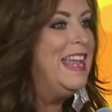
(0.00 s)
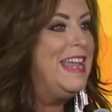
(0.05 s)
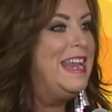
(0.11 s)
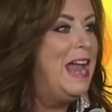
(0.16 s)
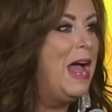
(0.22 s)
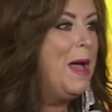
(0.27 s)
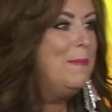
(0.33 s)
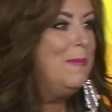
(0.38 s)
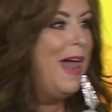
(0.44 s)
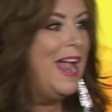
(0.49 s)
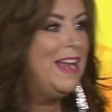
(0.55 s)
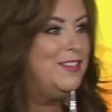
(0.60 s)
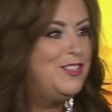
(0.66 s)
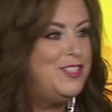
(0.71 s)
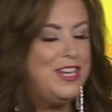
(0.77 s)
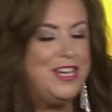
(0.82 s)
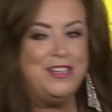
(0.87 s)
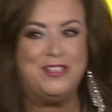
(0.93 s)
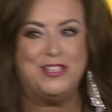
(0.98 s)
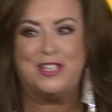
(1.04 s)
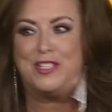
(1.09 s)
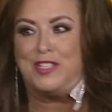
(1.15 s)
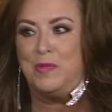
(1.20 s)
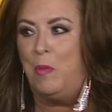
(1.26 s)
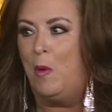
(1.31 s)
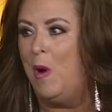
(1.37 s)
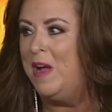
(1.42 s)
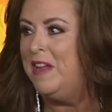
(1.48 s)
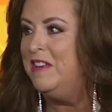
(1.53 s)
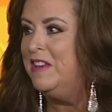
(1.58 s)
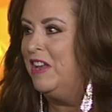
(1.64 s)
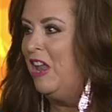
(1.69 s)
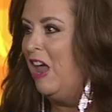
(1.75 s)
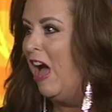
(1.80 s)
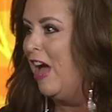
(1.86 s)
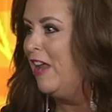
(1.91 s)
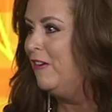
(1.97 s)
lit up like she just won
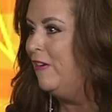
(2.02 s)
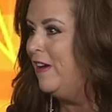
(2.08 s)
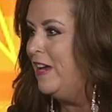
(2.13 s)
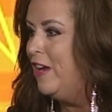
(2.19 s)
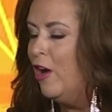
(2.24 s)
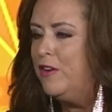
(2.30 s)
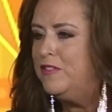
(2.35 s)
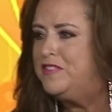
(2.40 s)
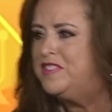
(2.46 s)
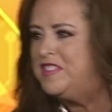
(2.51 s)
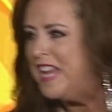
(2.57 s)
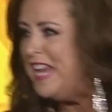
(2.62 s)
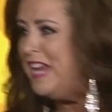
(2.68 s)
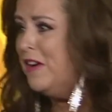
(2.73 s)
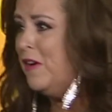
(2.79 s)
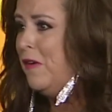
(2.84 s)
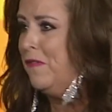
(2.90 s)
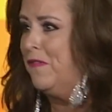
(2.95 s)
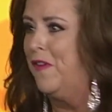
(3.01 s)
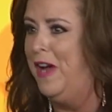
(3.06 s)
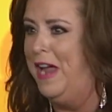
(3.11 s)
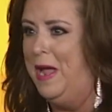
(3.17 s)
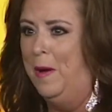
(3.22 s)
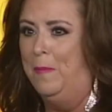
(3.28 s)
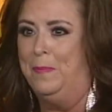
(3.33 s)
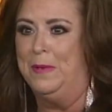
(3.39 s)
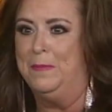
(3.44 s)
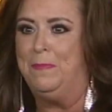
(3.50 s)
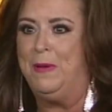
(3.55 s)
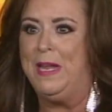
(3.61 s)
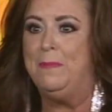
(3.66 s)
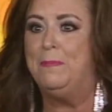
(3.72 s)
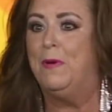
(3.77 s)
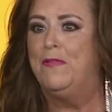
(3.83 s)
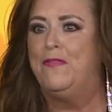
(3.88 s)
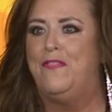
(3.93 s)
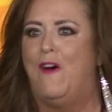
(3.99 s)
the lottery. Her zeal for helping
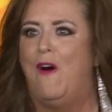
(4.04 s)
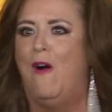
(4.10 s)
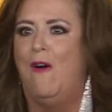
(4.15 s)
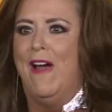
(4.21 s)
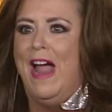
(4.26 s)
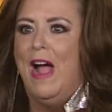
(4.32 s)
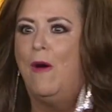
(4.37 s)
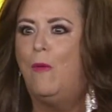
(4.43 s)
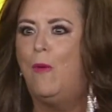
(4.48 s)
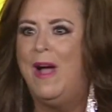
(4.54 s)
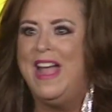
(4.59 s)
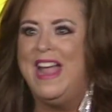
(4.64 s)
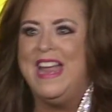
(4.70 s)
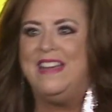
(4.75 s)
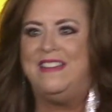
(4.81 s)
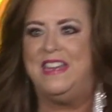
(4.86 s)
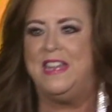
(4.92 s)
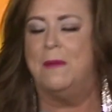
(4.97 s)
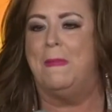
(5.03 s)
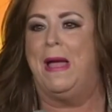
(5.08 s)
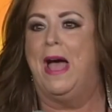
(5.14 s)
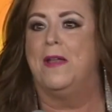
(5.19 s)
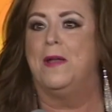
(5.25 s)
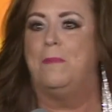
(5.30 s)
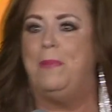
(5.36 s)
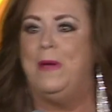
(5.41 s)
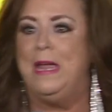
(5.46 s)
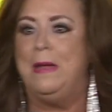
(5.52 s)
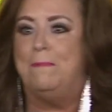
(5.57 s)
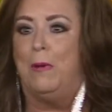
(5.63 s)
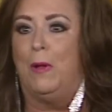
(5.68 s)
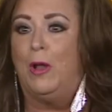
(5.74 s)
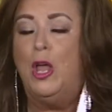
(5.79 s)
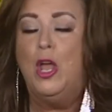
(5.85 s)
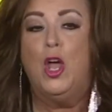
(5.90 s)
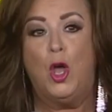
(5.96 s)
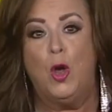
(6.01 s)
people far outweighed the amount of
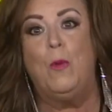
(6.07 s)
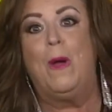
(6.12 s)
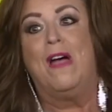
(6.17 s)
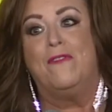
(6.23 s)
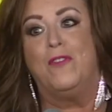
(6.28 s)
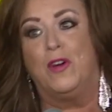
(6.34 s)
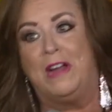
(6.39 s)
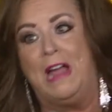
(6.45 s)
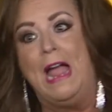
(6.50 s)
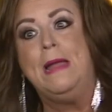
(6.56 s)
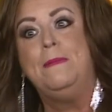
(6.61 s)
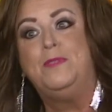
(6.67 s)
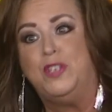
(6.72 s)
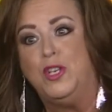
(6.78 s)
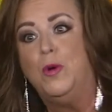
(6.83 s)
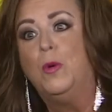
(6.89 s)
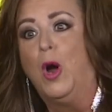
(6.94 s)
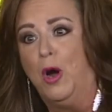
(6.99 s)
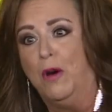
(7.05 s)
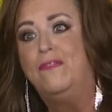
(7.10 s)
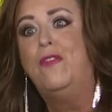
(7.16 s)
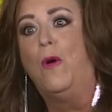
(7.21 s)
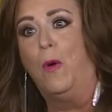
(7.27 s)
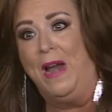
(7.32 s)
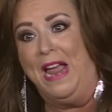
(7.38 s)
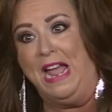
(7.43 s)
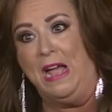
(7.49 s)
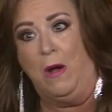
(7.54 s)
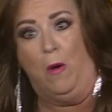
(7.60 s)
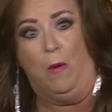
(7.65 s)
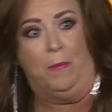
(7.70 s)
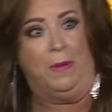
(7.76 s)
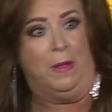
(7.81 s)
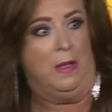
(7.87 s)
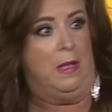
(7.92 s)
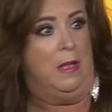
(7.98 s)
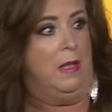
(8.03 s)
people who ever came to her for help.
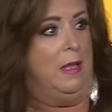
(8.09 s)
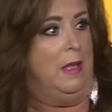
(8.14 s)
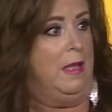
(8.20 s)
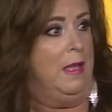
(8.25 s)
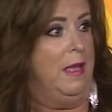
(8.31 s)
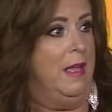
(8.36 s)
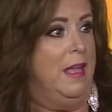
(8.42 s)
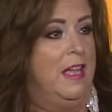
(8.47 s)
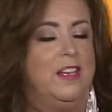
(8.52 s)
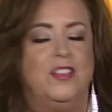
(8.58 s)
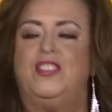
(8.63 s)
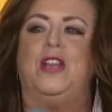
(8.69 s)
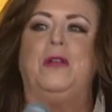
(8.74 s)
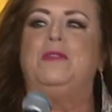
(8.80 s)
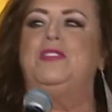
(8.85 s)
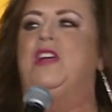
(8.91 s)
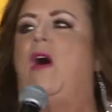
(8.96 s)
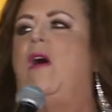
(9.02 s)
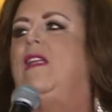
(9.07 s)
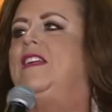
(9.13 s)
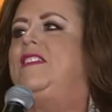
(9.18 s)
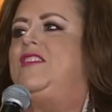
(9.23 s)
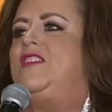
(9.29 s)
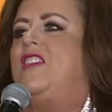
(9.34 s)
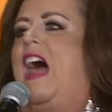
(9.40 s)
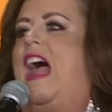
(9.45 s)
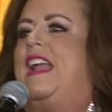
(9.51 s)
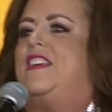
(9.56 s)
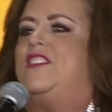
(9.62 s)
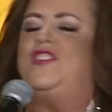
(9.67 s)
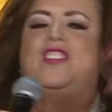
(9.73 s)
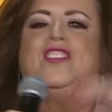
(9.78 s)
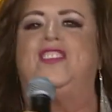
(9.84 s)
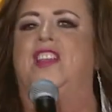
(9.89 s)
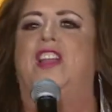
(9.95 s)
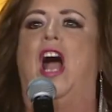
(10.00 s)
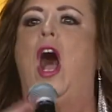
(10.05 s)
She was all excited.
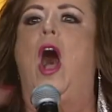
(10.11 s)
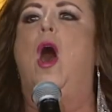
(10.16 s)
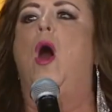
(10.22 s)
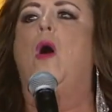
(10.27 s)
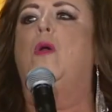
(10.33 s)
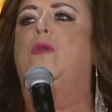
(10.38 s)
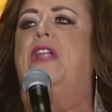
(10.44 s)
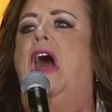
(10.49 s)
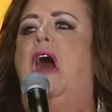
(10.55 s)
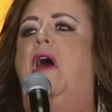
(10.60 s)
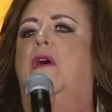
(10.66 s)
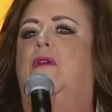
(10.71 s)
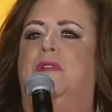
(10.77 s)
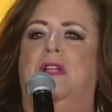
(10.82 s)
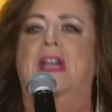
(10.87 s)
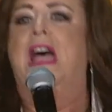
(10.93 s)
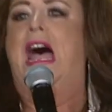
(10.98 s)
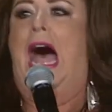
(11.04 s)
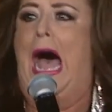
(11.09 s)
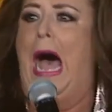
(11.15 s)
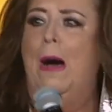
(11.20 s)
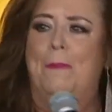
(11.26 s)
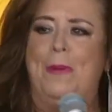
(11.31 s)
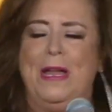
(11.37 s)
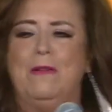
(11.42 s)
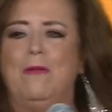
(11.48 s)
She said, Hold on, I'll